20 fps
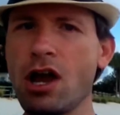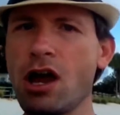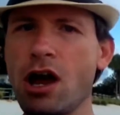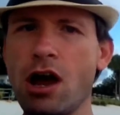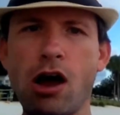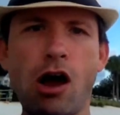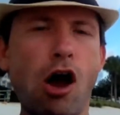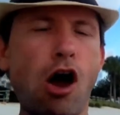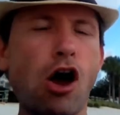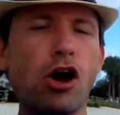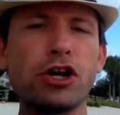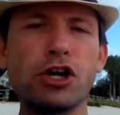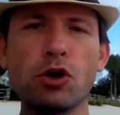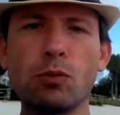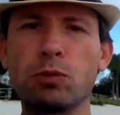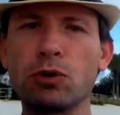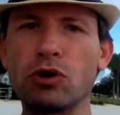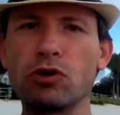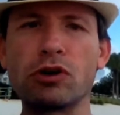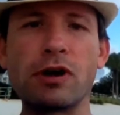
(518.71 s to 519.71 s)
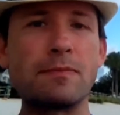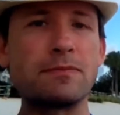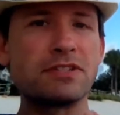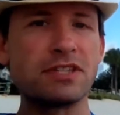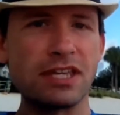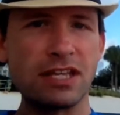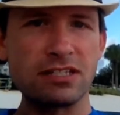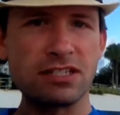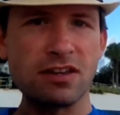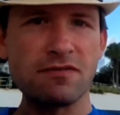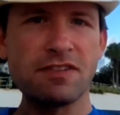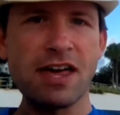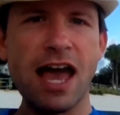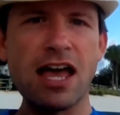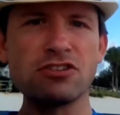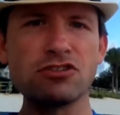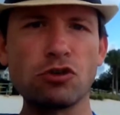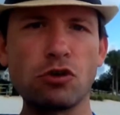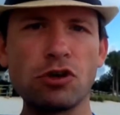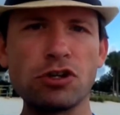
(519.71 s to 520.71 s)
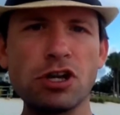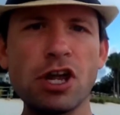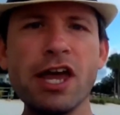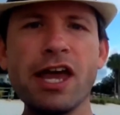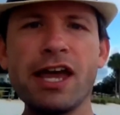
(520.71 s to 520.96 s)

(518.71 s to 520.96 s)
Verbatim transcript: uh, audio programs, things of that sort.